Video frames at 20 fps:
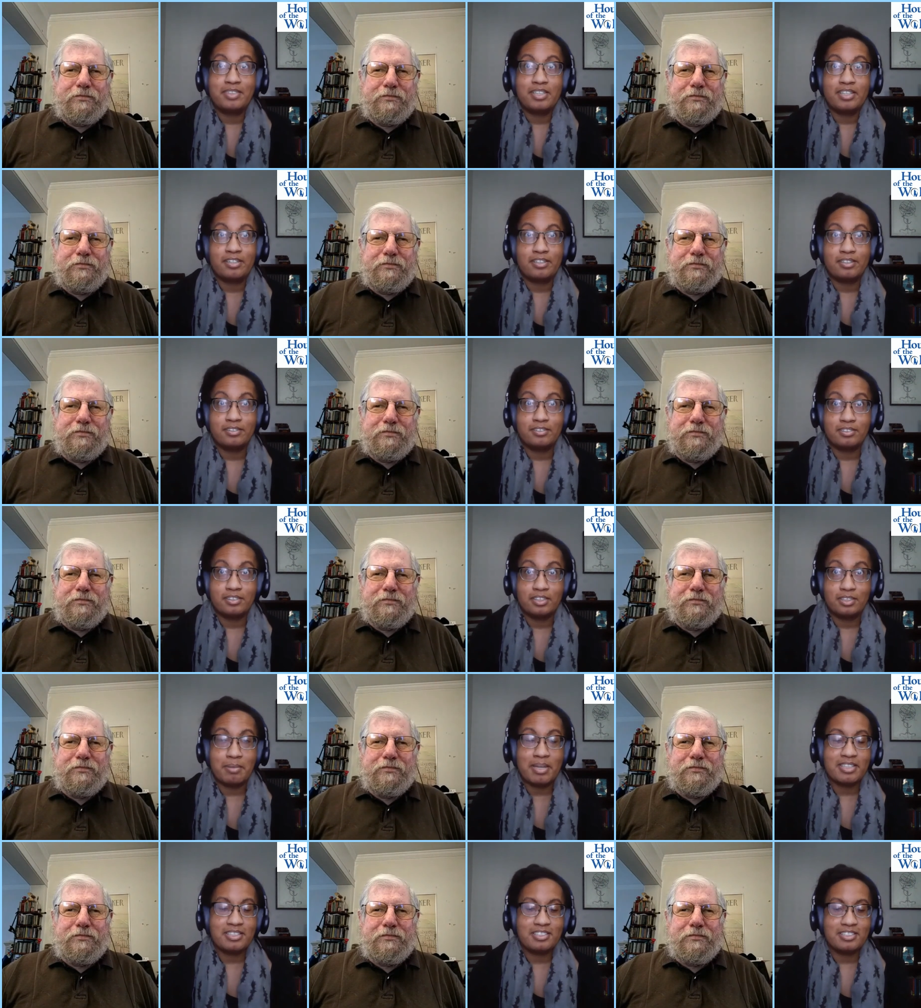Speaker 1: and
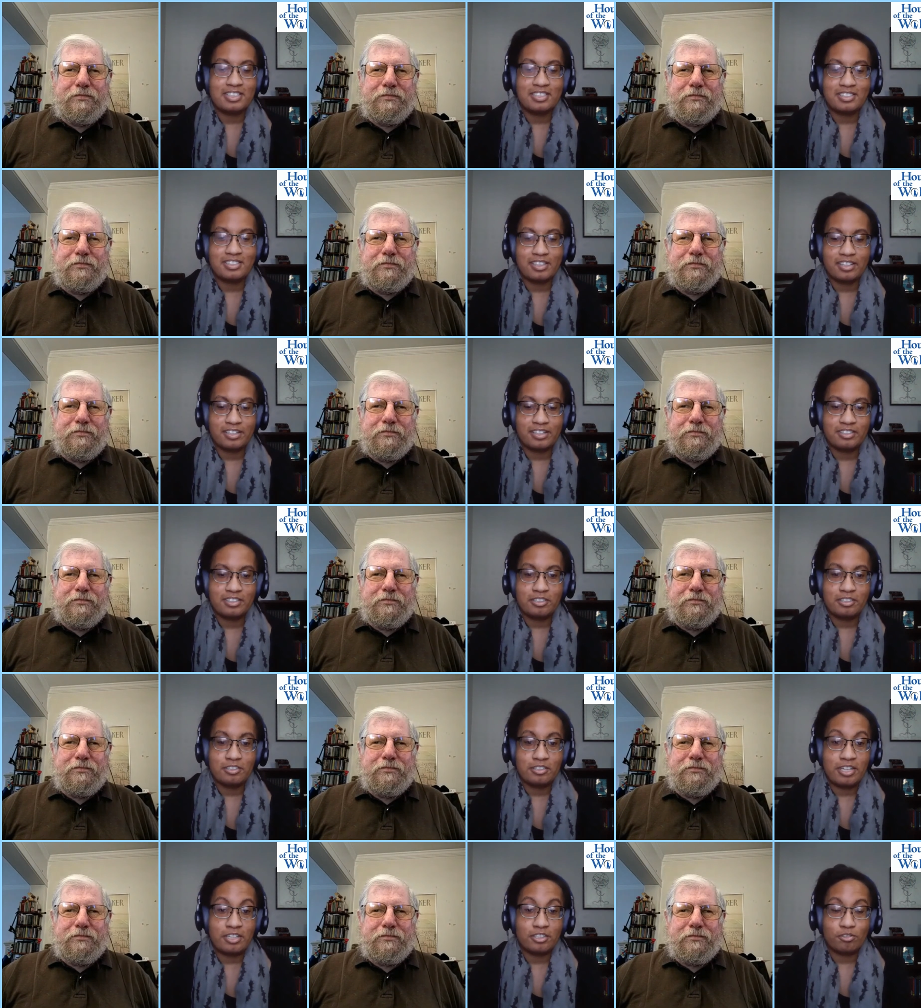basically decide they
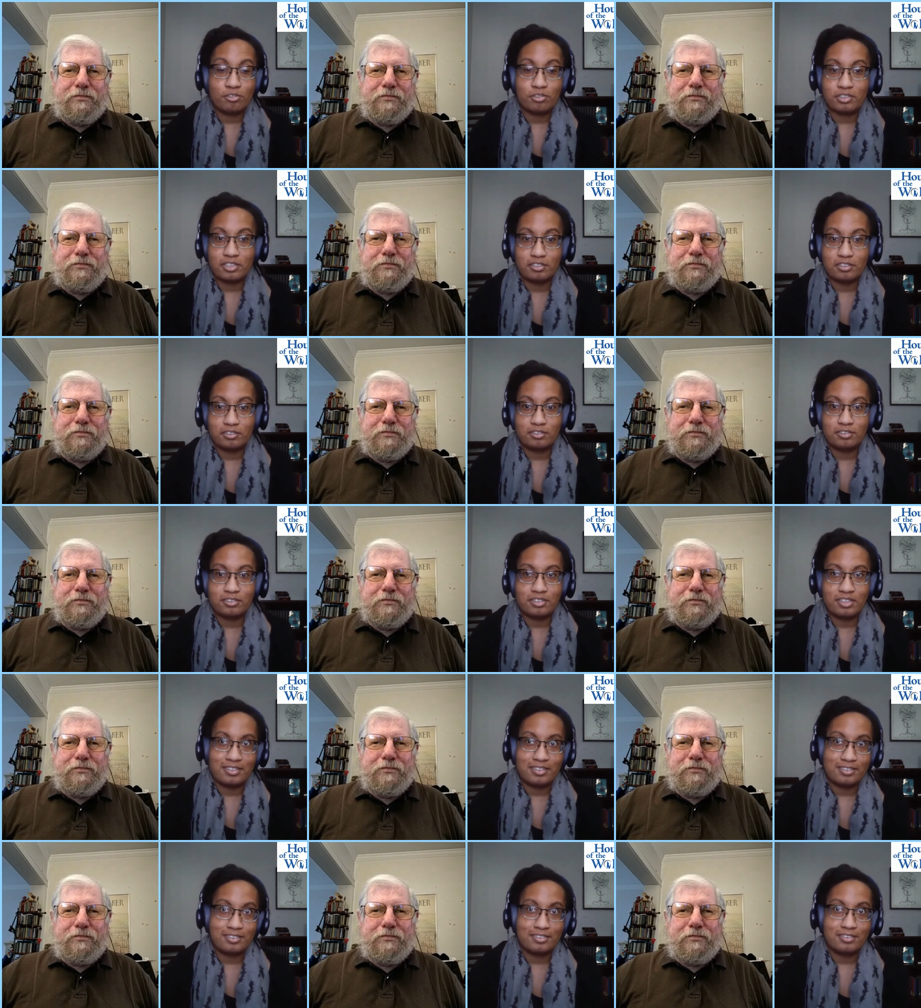take their skills
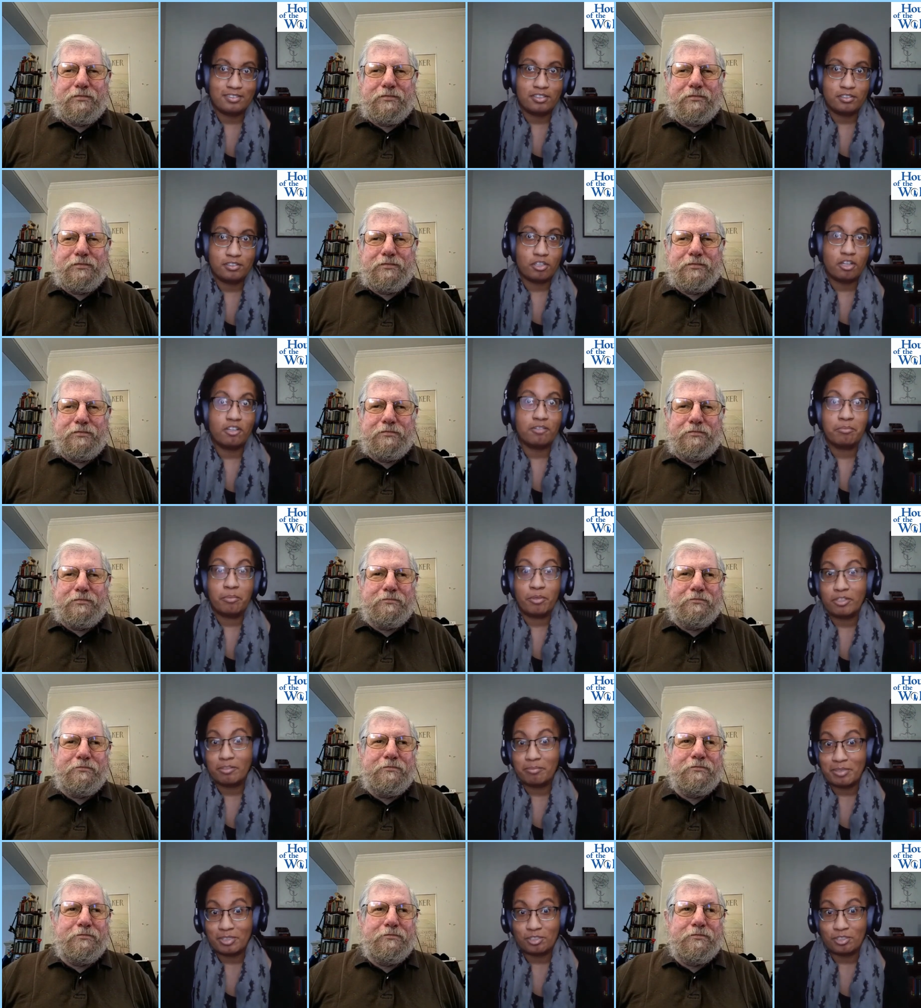and solve
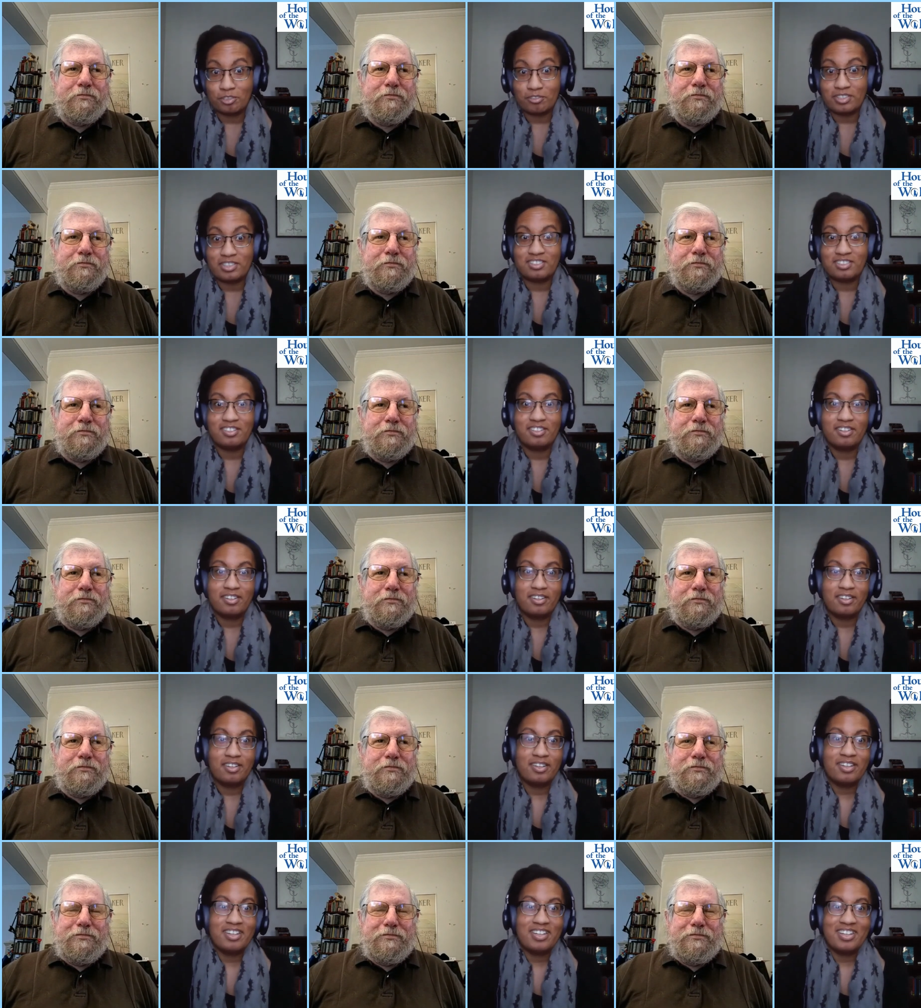murder mysteries.
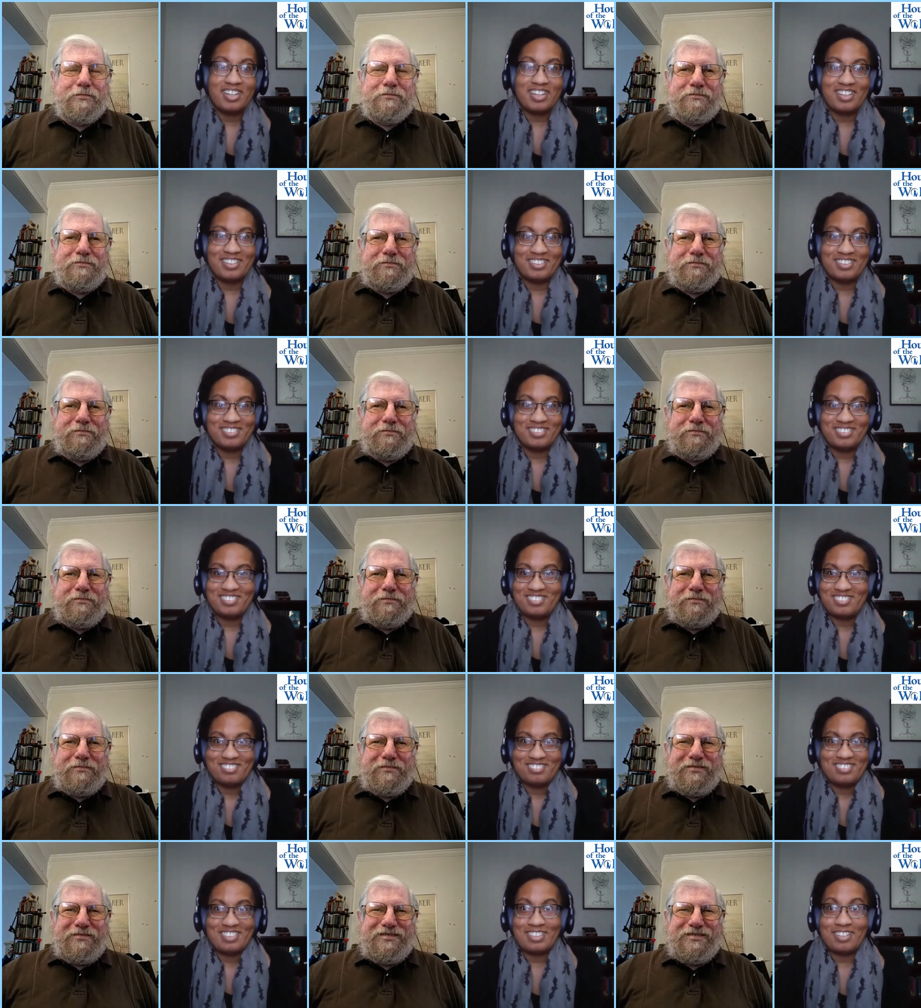And
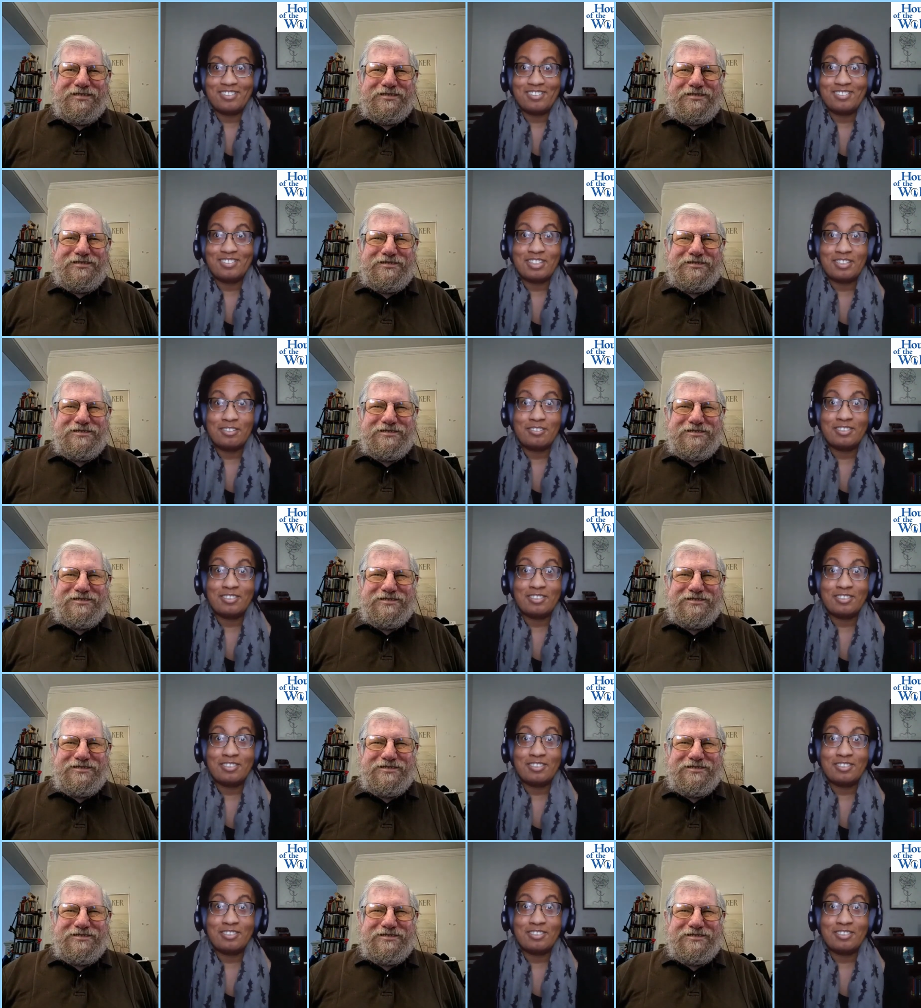they thought they